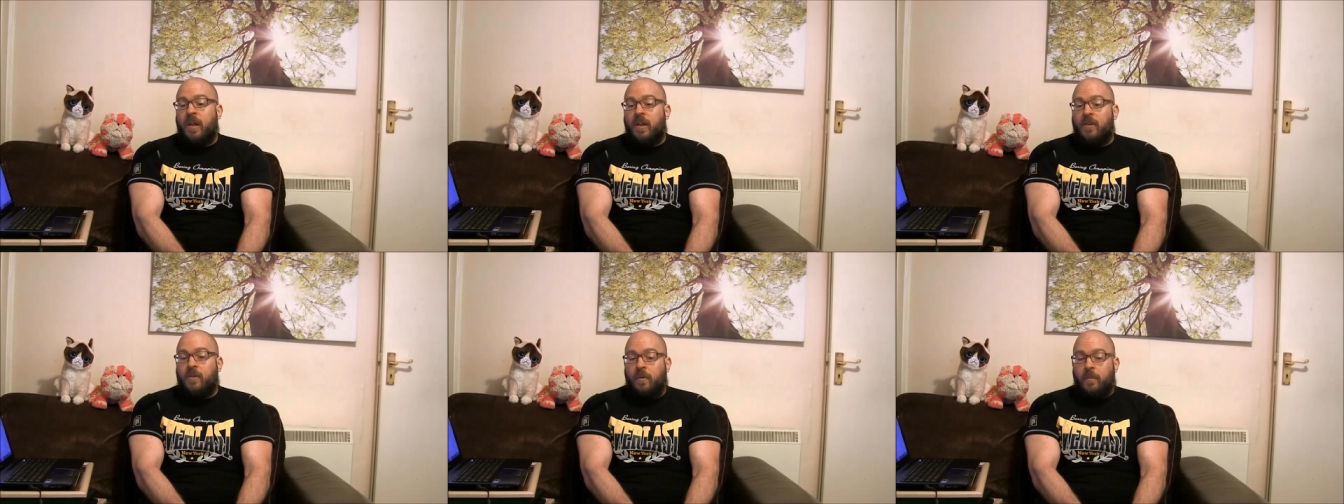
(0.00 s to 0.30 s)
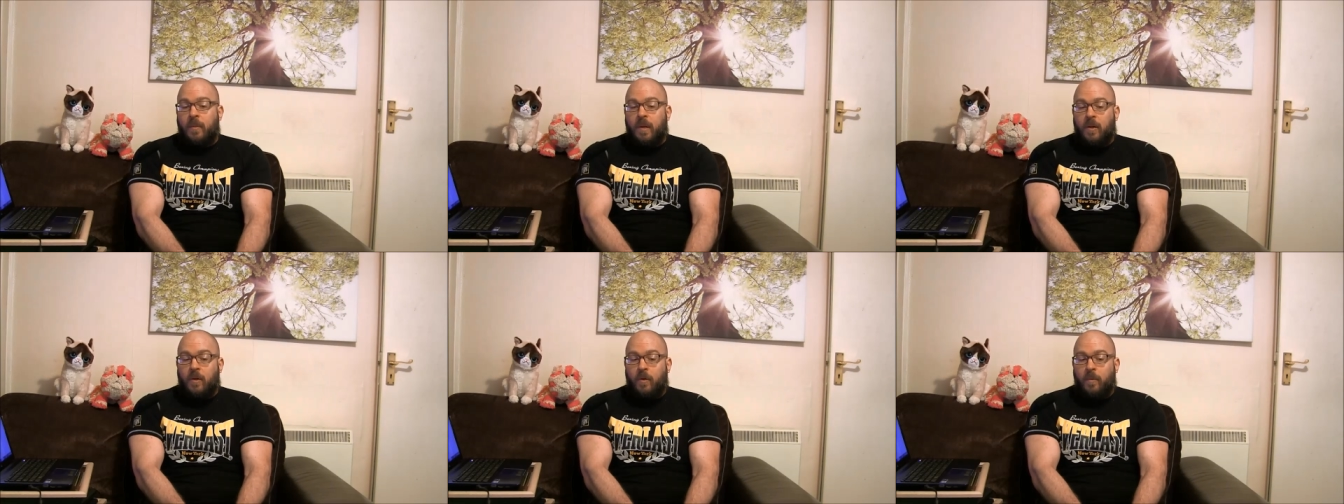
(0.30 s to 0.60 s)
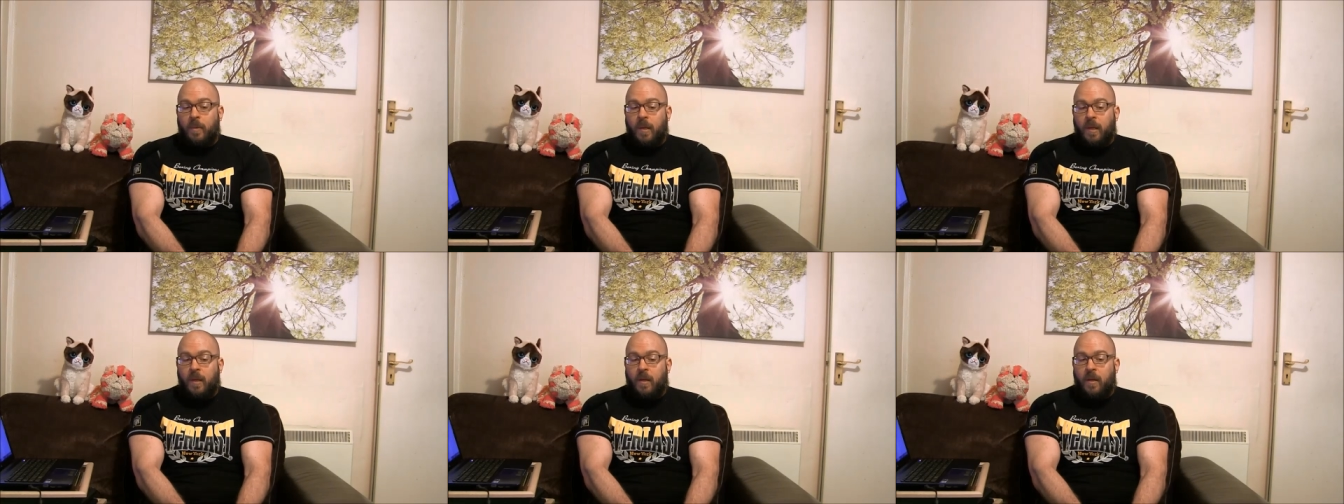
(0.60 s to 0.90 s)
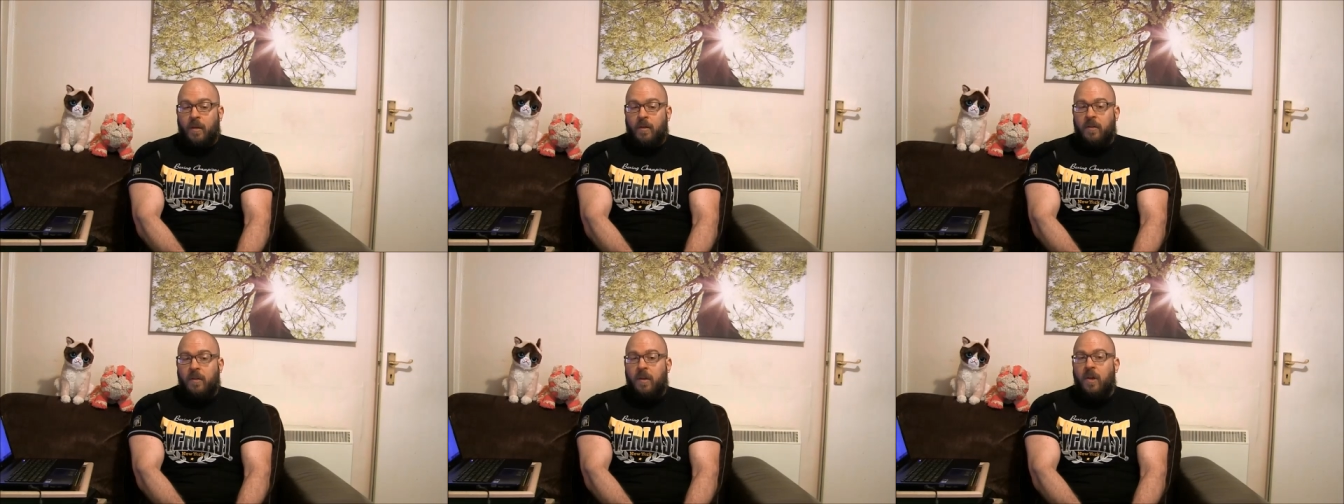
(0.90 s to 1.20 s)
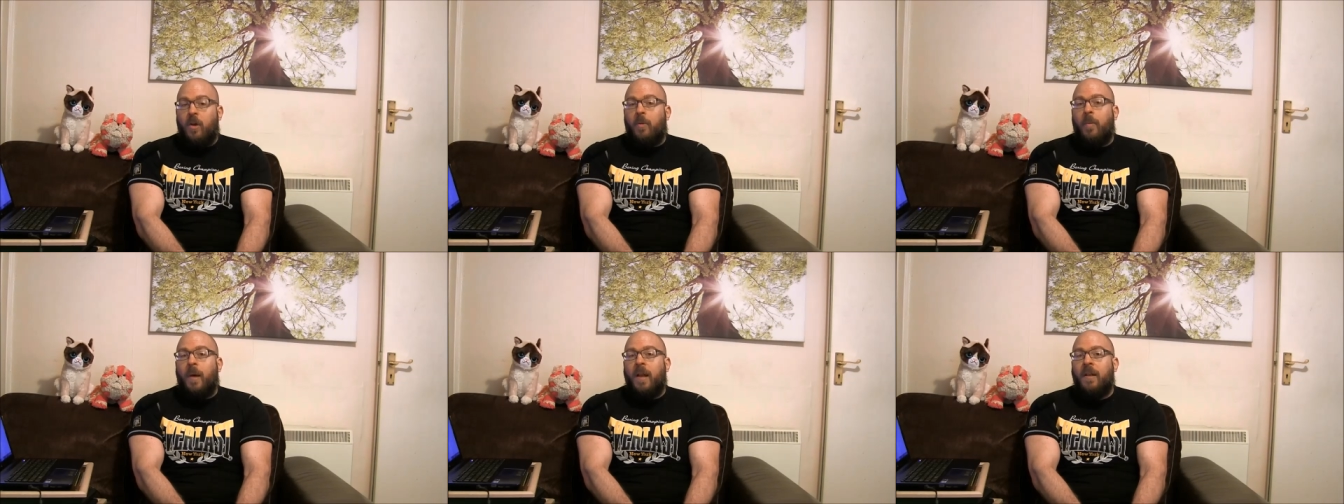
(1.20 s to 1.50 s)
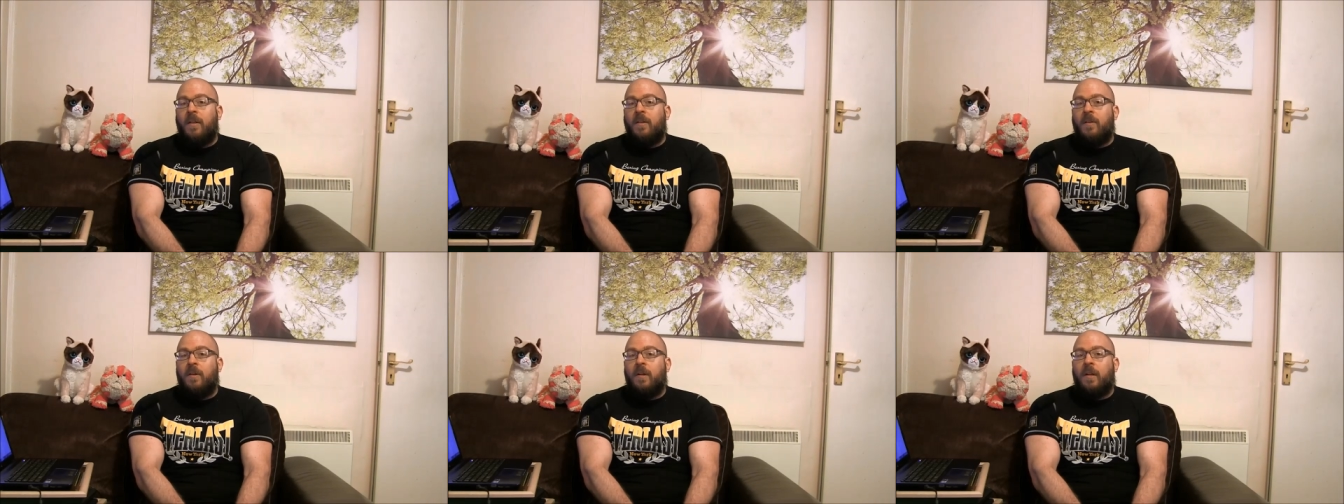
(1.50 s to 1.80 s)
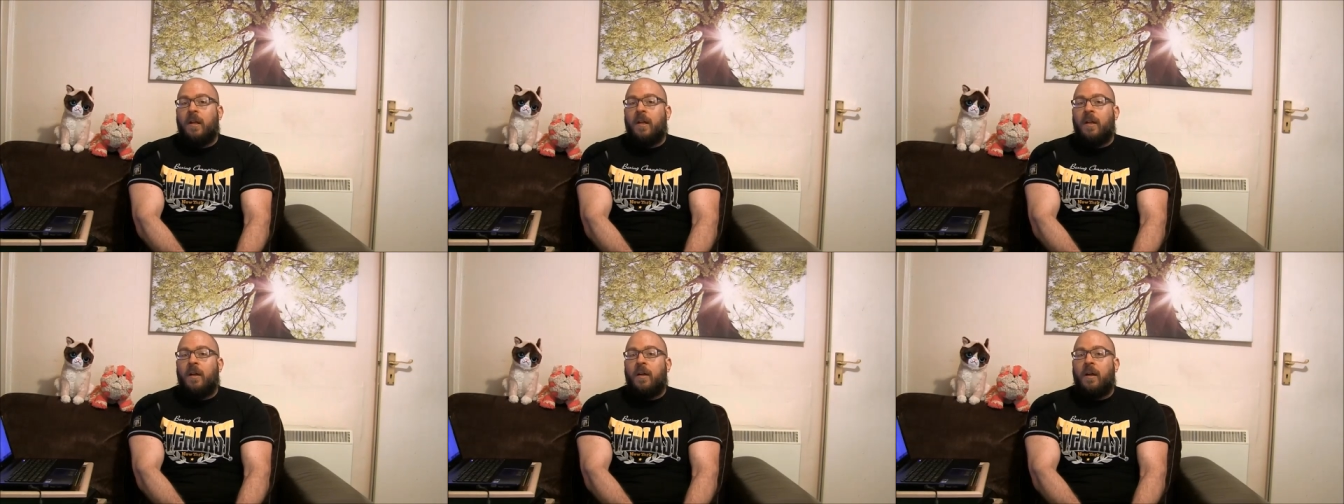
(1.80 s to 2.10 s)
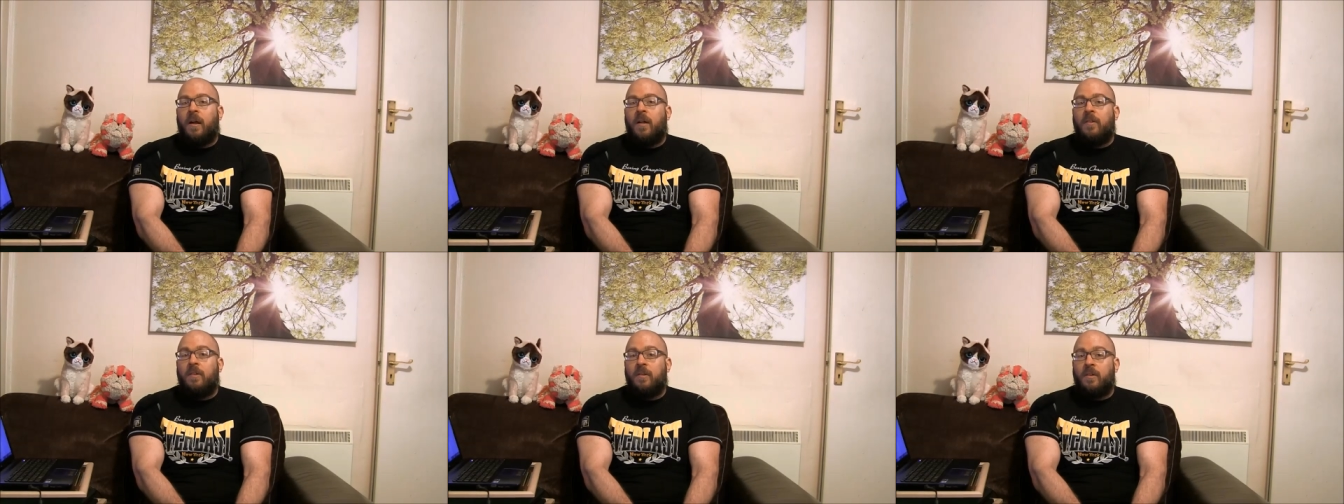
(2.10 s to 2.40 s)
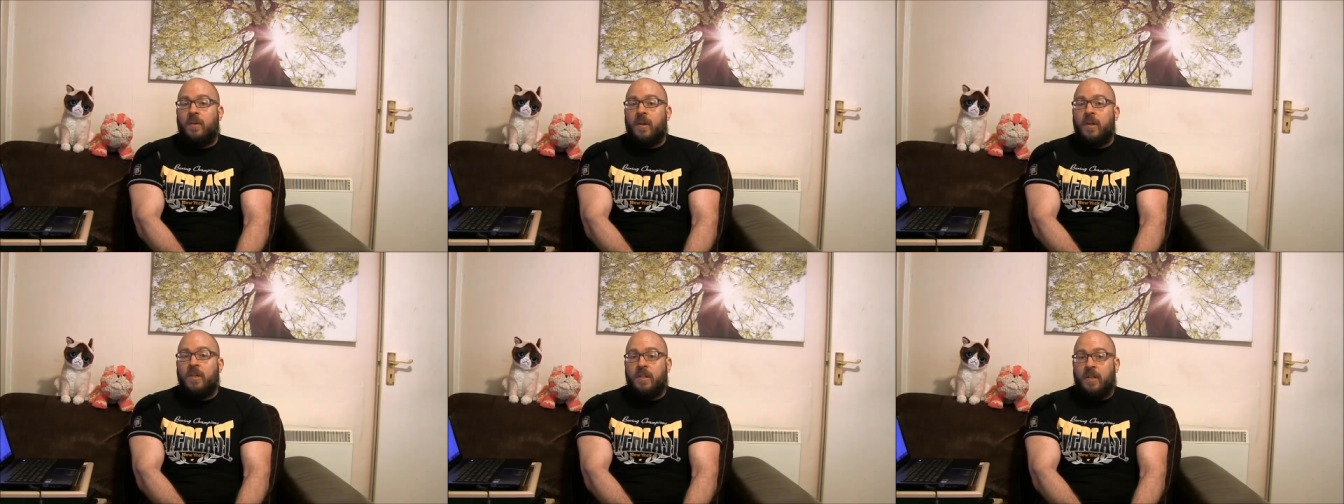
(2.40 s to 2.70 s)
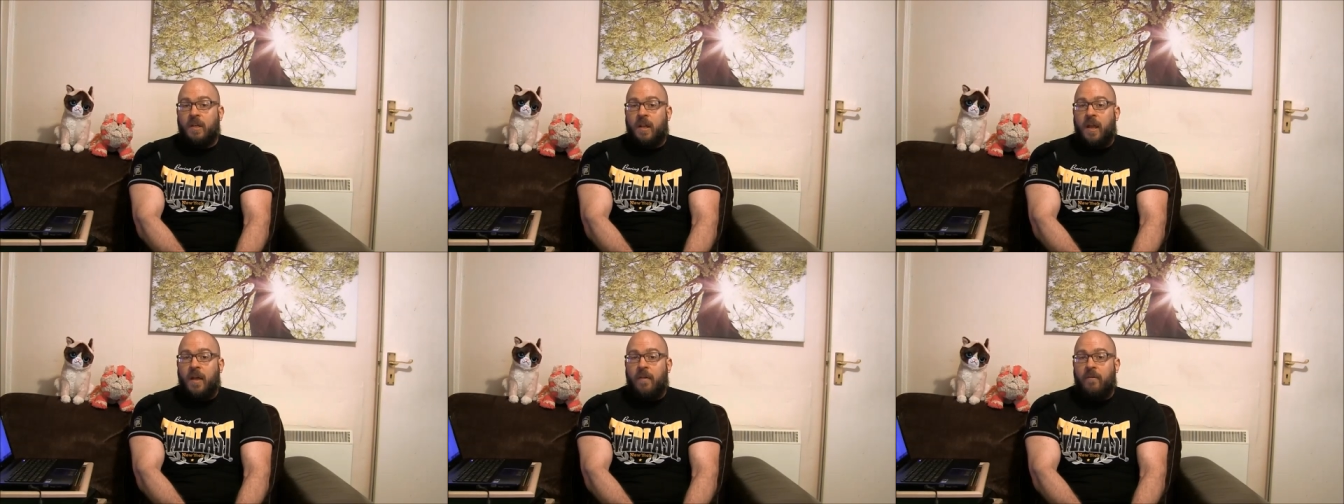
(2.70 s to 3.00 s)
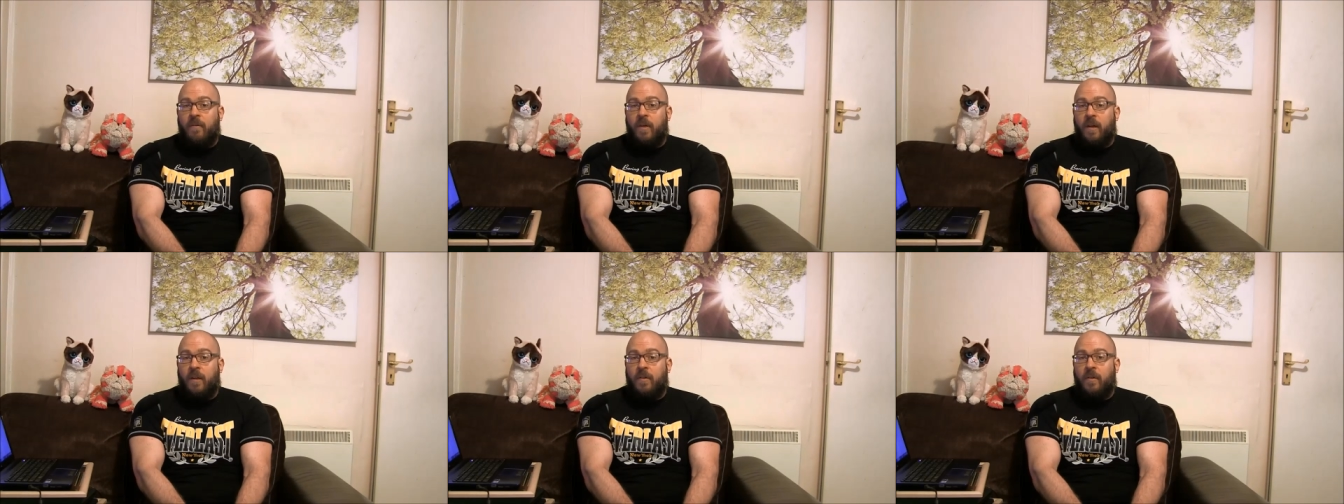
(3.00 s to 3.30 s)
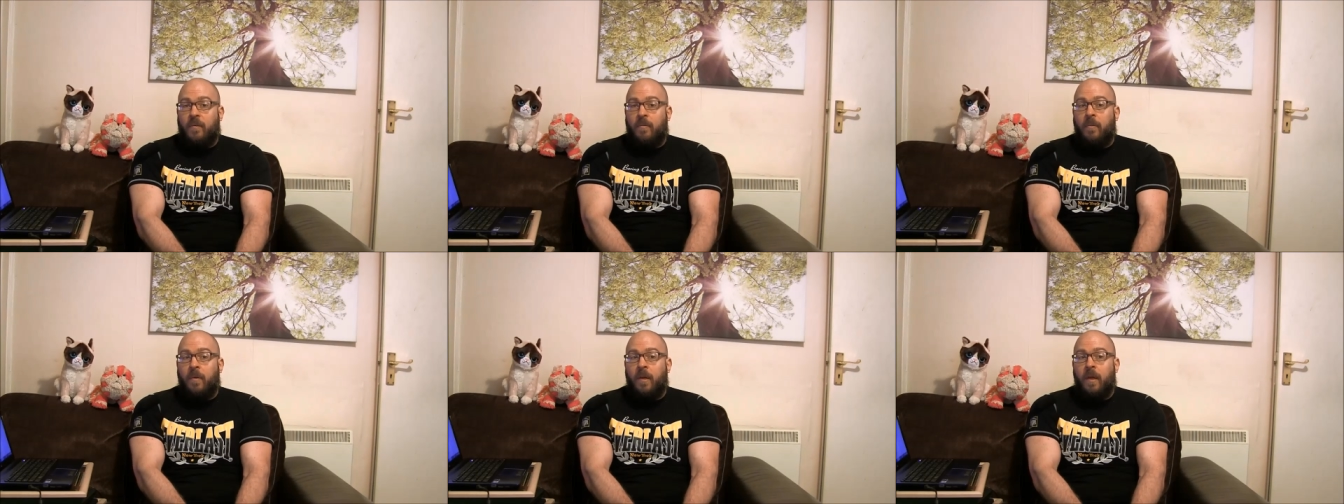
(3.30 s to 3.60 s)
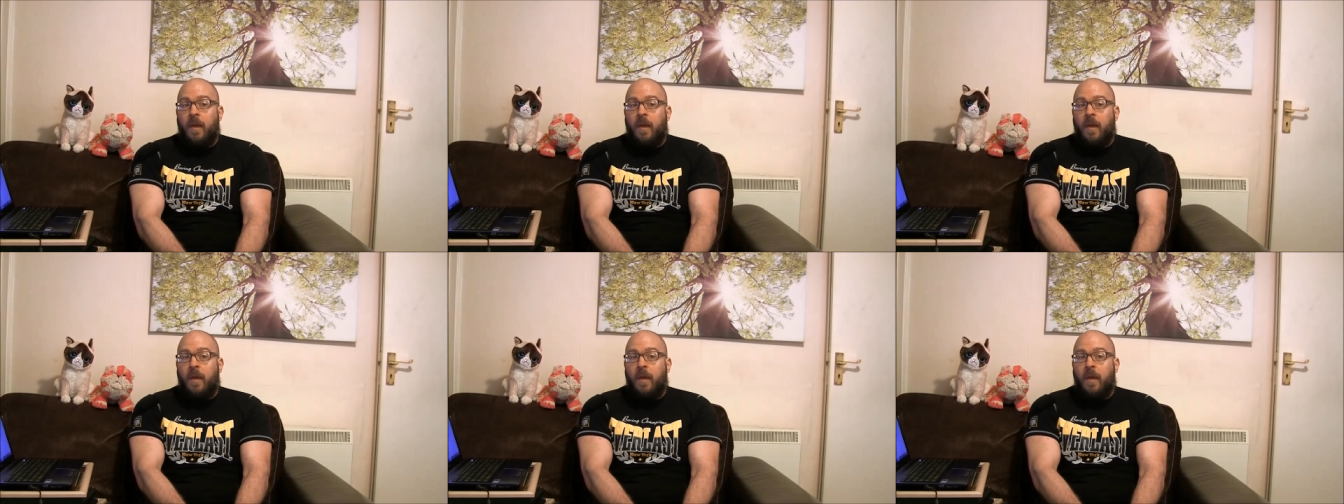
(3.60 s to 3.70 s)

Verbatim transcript: detrimental because nobody looked like a concentration camp victim.